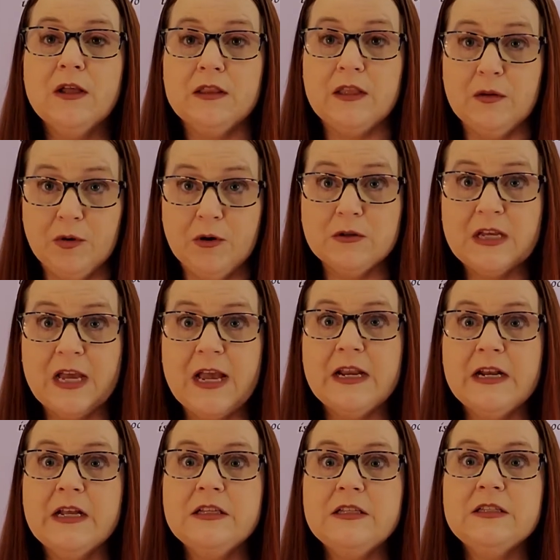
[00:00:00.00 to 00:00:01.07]
the
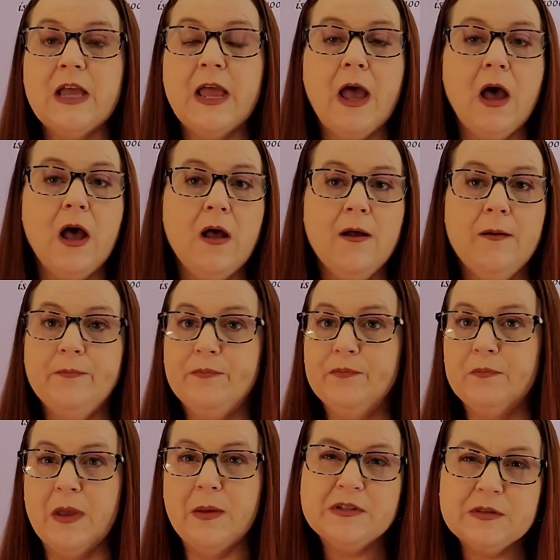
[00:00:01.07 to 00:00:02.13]
protagonist,
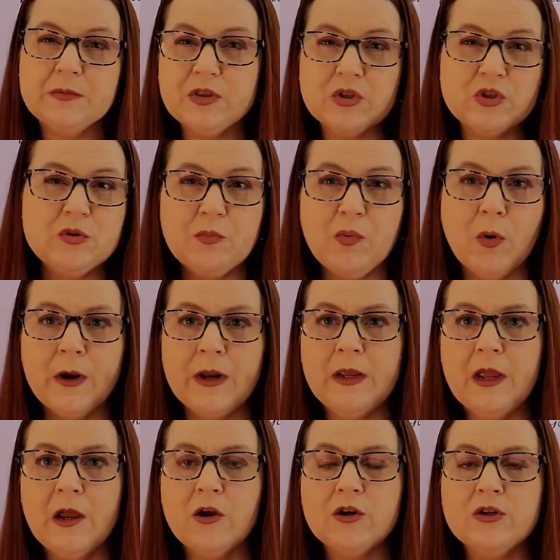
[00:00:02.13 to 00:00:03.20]
maybe some of the supporting
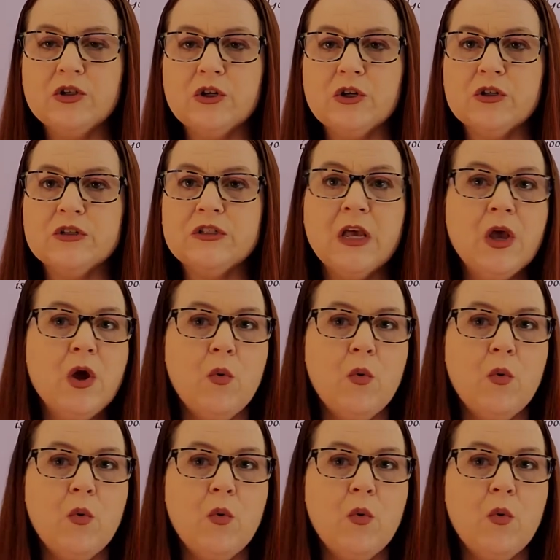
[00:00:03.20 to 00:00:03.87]
characters,